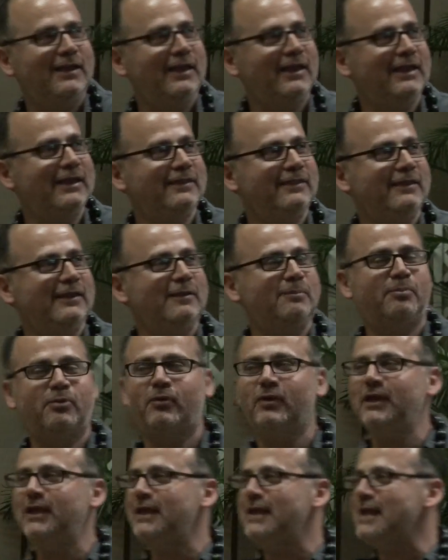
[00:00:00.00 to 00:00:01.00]
In the
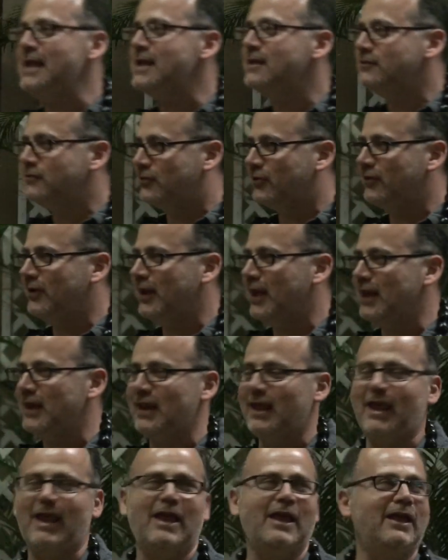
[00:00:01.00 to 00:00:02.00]
pre
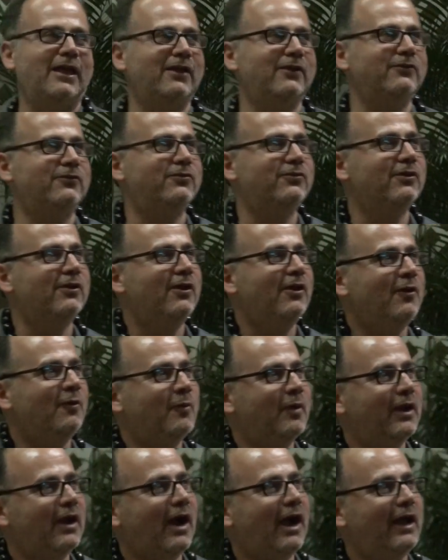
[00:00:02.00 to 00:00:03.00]
internet age,
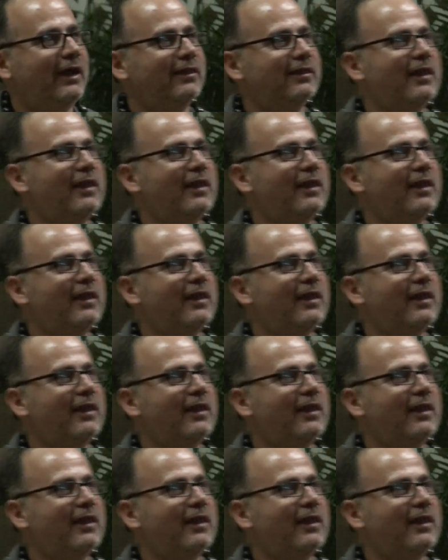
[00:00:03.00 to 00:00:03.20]
when I